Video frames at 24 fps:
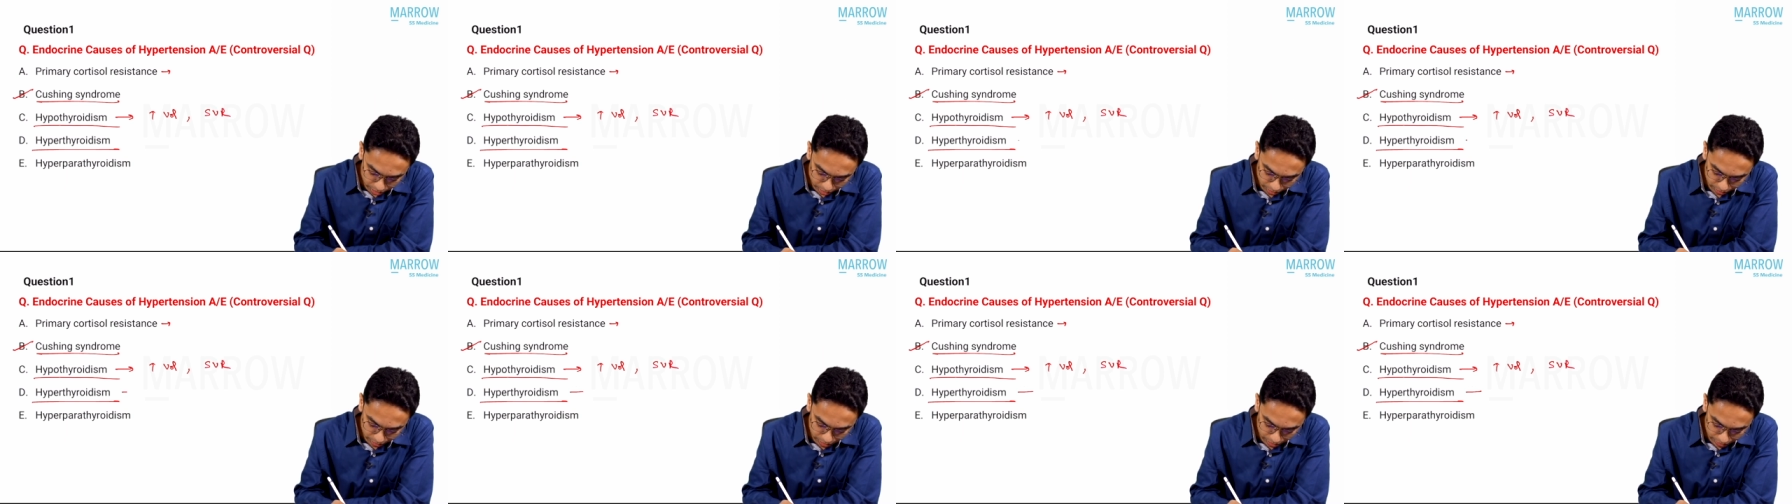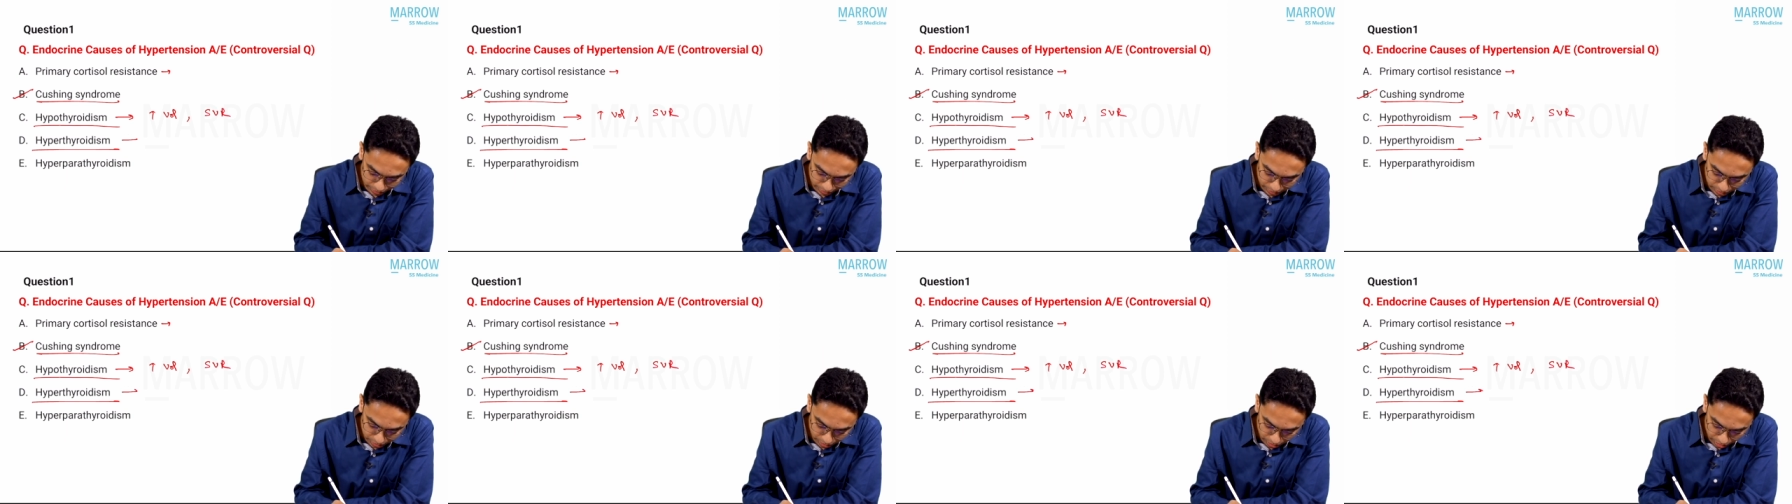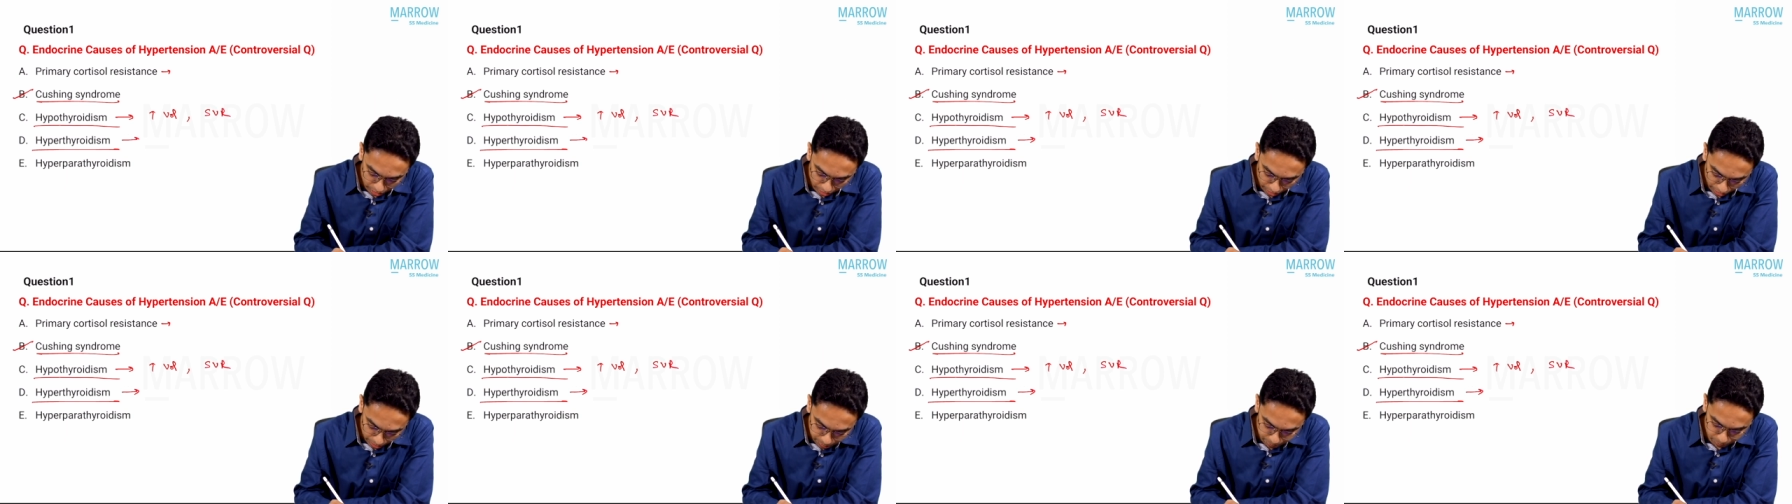Regarding
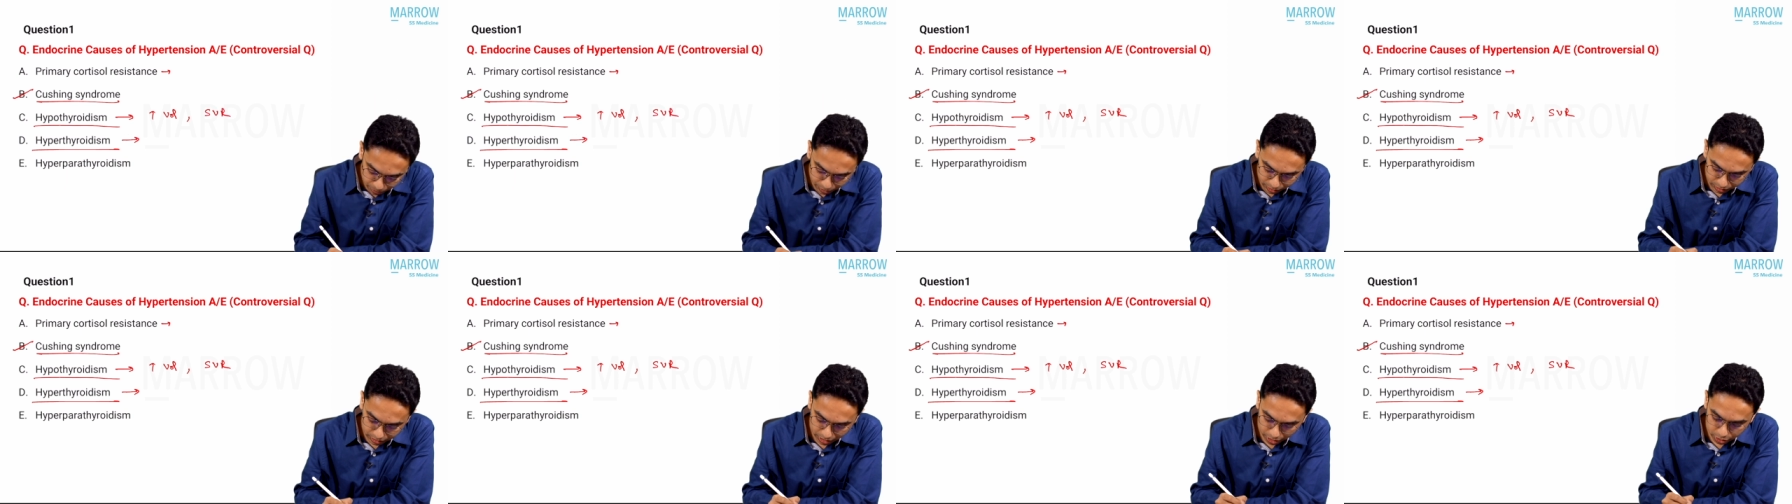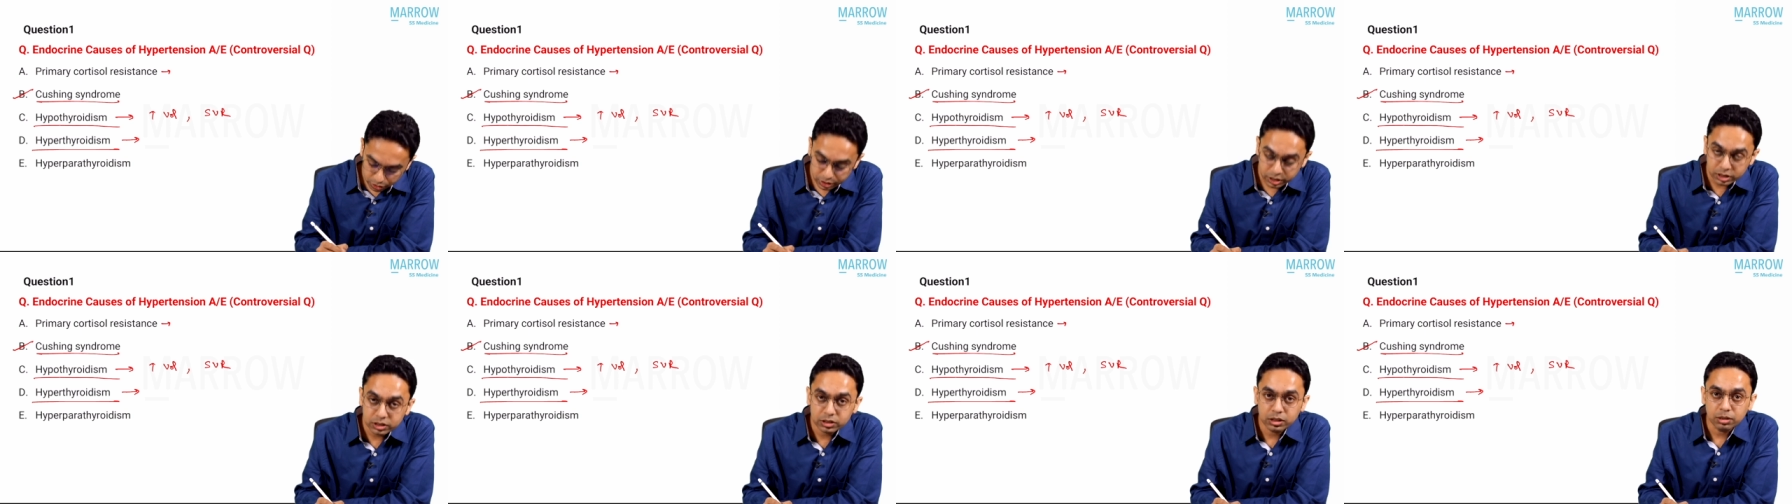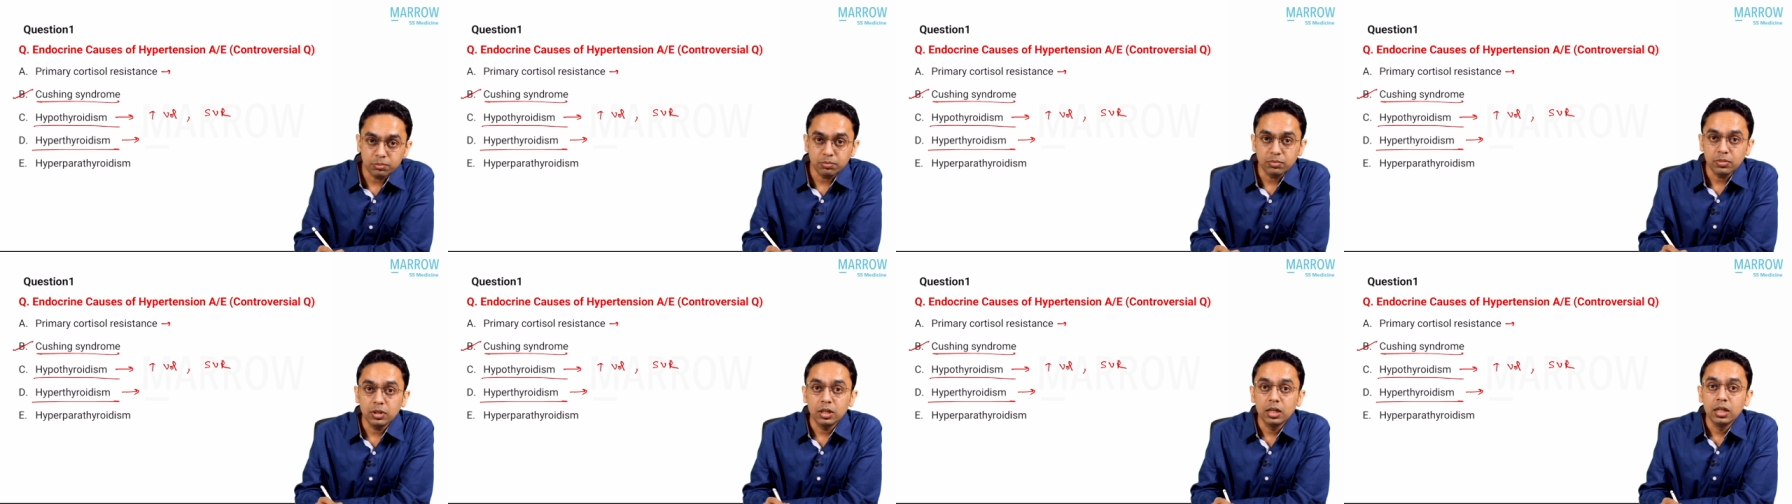
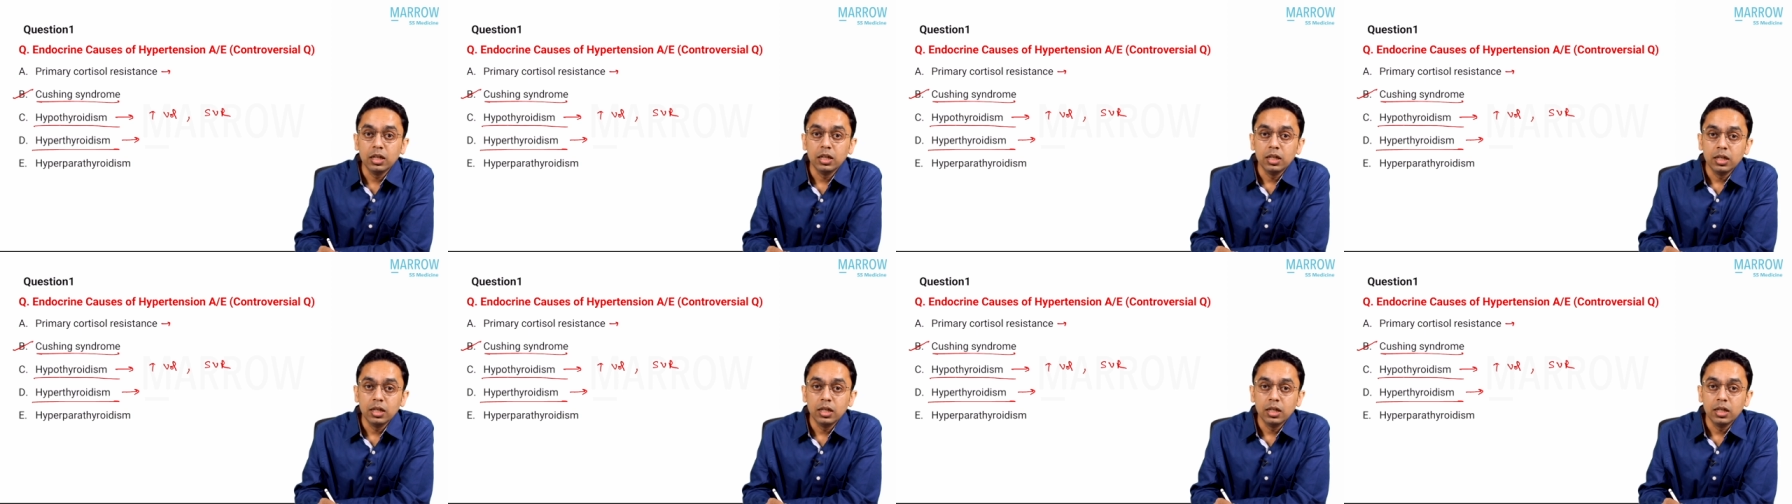hyperthyroidism,